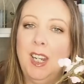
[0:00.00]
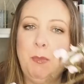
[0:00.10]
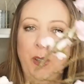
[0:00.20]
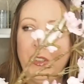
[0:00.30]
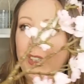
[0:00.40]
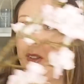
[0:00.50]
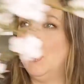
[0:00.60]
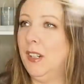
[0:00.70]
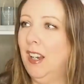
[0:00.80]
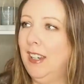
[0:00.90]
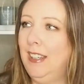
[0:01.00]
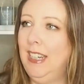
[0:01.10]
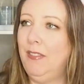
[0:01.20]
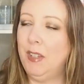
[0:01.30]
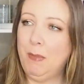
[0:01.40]
And I bought two, so I kind of
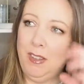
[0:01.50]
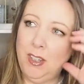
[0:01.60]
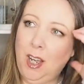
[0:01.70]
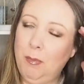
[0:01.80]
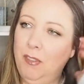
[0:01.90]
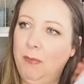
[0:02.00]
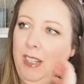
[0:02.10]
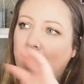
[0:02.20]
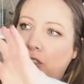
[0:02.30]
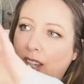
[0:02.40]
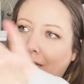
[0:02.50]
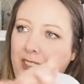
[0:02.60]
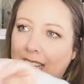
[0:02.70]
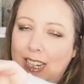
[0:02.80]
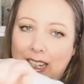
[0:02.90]
leave them on top of my little
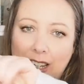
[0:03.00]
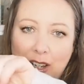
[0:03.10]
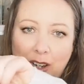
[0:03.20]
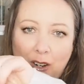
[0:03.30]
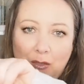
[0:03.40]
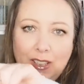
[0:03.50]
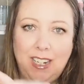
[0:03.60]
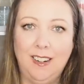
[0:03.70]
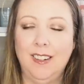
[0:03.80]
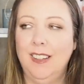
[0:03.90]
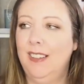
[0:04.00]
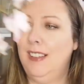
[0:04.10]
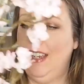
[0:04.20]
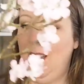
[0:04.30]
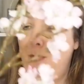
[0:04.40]
shelfy thing over there.
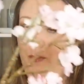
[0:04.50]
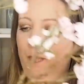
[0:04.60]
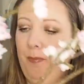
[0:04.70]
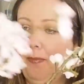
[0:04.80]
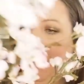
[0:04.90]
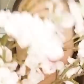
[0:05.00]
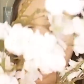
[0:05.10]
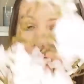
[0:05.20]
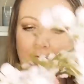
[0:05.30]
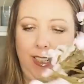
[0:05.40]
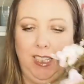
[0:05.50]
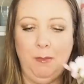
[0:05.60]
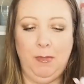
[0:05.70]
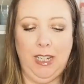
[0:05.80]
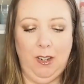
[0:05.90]
But then I take
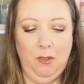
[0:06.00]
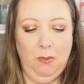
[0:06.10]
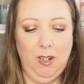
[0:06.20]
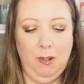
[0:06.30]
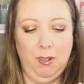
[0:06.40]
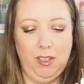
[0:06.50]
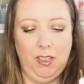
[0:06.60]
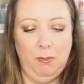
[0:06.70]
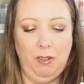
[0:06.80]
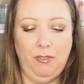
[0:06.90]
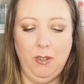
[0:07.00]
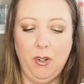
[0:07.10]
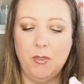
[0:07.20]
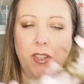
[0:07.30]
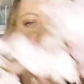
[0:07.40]
them down when I want to do my
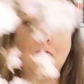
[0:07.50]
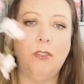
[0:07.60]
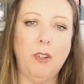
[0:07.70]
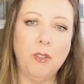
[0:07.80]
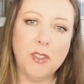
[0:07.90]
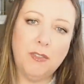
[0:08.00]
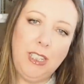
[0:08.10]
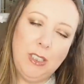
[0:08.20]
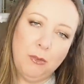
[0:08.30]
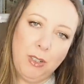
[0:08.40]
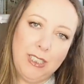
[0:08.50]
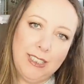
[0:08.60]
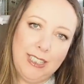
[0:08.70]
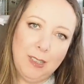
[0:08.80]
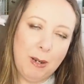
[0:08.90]
photos. I took photos of these
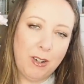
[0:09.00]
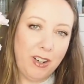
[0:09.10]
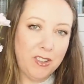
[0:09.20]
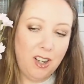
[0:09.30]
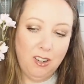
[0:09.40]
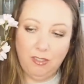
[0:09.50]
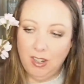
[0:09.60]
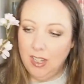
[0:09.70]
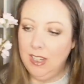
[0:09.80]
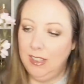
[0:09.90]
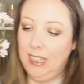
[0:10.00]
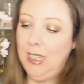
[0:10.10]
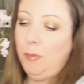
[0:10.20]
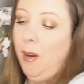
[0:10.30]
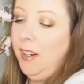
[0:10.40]
recently in the background of
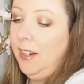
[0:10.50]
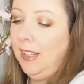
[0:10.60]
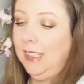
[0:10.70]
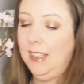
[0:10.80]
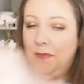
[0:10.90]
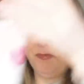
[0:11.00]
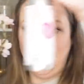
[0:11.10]
these products,